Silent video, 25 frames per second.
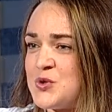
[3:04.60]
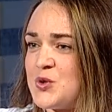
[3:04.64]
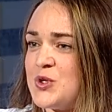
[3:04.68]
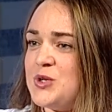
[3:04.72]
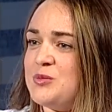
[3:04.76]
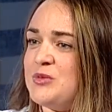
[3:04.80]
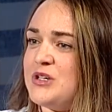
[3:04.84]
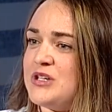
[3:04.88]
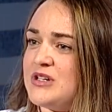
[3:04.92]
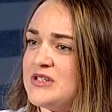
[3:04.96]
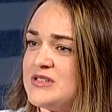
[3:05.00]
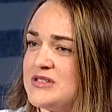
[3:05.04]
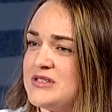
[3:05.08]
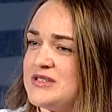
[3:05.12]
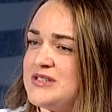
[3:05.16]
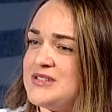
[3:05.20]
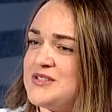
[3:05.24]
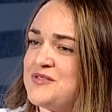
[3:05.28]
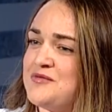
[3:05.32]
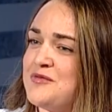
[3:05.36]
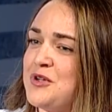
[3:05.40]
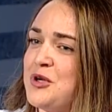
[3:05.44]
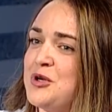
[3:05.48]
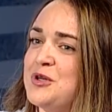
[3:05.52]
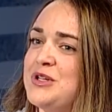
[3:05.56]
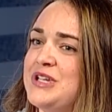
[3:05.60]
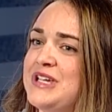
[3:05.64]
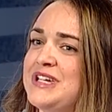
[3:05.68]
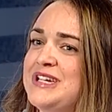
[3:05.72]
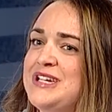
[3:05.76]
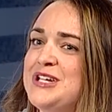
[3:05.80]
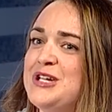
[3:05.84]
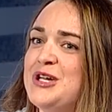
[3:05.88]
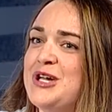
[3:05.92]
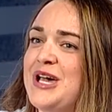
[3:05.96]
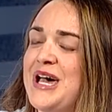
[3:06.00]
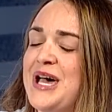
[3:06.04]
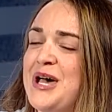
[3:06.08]
story because it is a very
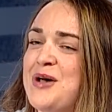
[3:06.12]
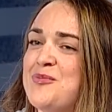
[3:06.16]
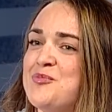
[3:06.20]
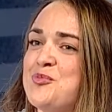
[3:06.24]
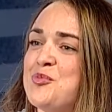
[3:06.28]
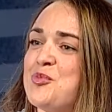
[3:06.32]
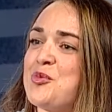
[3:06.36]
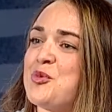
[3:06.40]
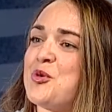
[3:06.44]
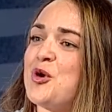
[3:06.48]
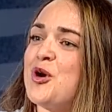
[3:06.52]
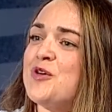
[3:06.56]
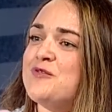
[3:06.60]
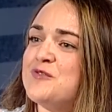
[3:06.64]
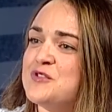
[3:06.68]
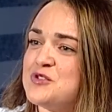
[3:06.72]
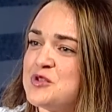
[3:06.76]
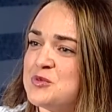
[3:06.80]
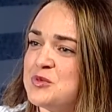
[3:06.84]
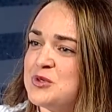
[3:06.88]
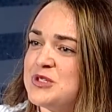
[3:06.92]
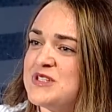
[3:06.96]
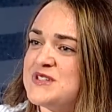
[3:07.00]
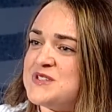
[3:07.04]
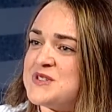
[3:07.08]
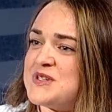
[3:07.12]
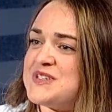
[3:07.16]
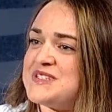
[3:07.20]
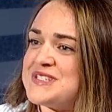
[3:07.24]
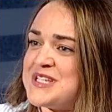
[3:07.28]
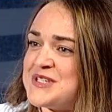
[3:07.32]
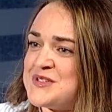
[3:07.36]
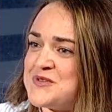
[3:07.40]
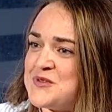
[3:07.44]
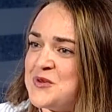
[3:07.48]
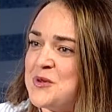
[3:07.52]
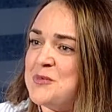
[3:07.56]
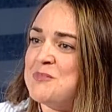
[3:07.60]
profitable and
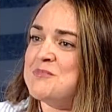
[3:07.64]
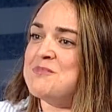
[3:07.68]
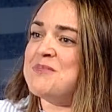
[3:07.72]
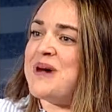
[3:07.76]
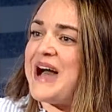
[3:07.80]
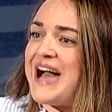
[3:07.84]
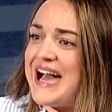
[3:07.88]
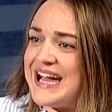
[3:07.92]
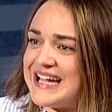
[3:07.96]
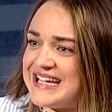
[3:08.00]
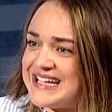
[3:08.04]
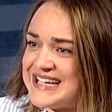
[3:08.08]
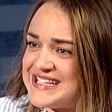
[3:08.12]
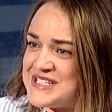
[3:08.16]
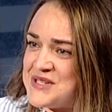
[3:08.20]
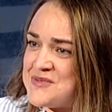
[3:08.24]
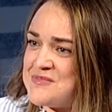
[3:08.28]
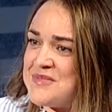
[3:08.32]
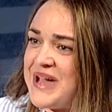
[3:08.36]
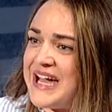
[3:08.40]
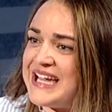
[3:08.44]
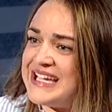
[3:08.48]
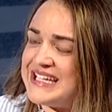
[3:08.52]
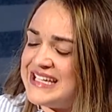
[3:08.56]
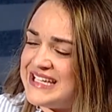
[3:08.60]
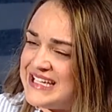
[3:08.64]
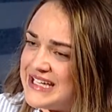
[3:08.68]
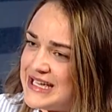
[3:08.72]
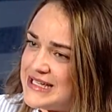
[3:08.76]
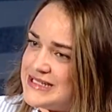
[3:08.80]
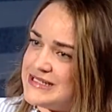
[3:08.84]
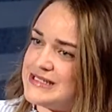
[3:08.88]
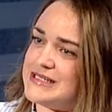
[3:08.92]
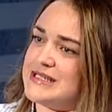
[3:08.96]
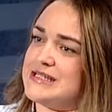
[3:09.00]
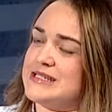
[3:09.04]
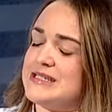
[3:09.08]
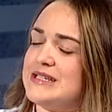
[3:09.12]
successful bank. As a banking
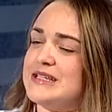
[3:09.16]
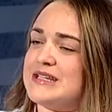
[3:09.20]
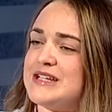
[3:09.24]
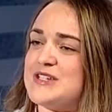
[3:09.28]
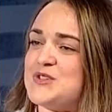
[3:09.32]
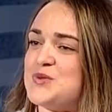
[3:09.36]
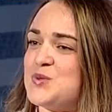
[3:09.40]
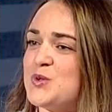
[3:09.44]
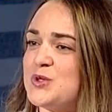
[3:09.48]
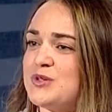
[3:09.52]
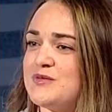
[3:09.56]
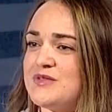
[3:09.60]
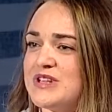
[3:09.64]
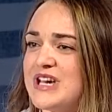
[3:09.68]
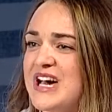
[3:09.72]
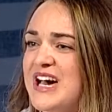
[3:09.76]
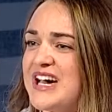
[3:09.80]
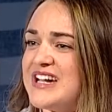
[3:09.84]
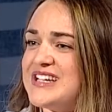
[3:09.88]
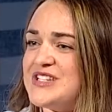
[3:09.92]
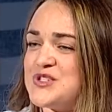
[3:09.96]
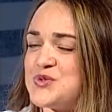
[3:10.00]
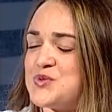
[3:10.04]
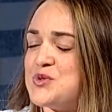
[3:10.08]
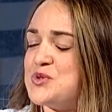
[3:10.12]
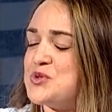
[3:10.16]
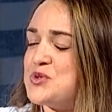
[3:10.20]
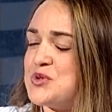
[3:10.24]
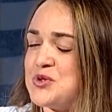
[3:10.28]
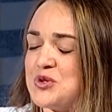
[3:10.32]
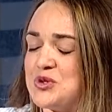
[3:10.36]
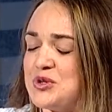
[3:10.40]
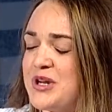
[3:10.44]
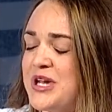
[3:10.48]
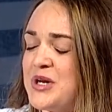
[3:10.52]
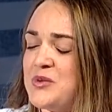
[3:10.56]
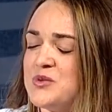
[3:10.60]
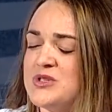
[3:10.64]
entity, it has one of the highest
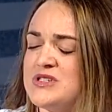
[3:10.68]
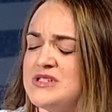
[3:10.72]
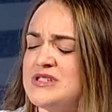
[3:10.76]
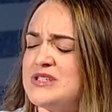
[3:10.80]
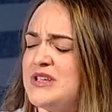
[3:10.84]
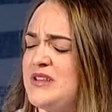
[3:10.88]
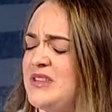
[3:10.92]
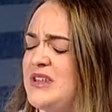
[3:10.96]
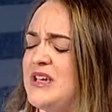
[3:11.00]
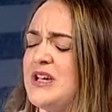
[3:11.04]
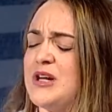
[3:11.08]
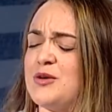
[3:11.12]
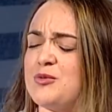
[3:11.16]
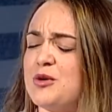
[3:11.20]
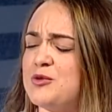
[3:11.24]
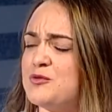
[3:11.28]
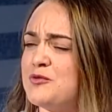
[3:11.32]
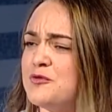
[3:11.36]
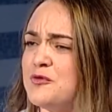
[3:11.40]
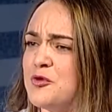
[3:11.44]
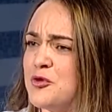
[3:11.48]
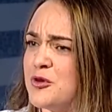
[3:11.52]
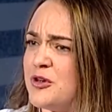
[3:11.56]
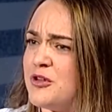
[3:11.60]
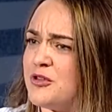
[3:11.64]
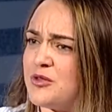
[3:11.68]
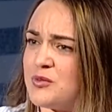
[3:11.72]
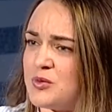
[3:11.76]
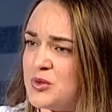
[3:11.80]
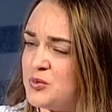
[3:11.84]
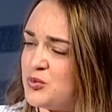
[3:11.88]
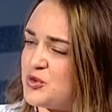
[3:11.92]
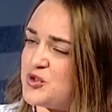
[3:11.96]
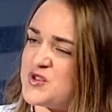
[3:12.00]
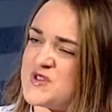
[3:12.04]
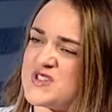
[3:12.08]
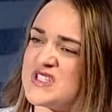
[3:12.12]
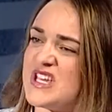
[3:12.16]
return on equities, I think around
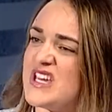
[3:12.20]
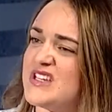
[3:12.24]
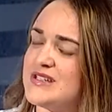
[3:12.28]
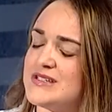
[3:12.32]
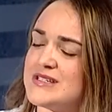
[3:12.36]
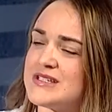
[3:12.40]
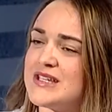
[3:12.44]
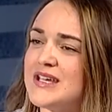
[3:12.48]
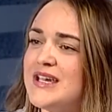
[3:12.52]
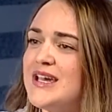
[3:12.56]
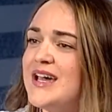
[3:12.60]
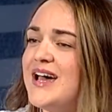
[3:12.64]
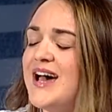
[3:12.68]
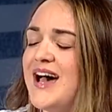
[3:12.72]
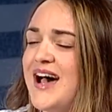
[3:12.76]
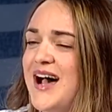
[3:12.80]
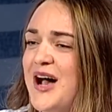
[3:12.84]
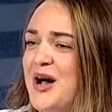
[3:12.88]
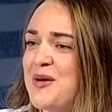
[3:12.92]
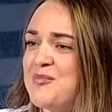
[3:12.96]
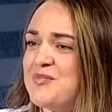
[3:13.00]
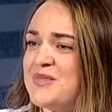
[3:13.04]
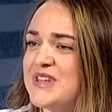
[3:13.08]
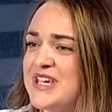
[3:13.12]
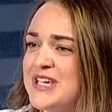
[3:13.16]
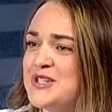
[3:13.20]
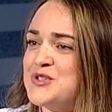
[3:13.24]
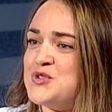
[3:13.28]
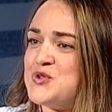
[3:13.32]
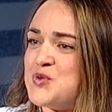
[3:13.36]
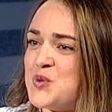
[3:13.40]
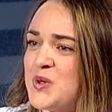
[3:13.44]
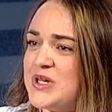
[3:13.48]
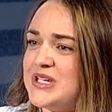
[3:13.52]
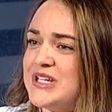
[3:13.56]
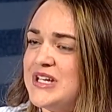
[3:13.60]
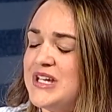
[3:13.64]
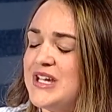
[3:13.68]
43%. In
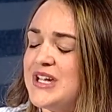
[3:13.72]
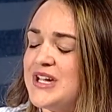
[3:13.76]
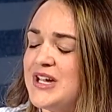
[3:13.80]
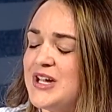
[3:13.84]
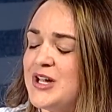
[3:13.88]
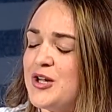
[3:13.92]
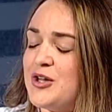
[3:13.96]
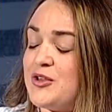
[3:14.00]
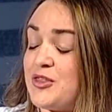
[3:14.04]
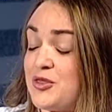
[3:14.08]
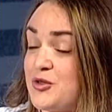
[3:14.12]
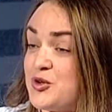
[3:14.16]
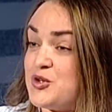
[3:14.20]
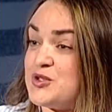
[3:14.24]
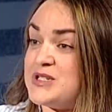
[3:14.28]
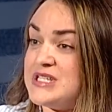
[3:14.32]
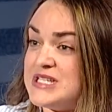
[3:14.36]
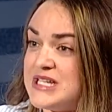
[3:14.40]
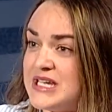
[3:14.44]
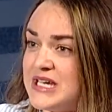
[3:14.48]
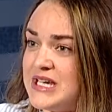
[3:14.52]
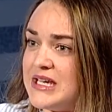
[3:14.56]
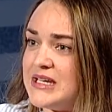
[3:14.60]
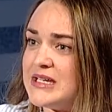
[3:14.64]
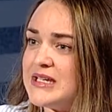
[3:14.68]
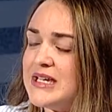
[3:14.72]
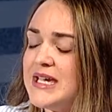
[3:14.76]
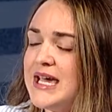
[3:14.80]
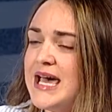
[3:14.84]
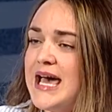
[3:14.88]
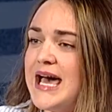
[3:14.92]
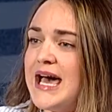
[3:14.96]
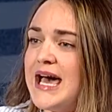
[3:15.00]
2013,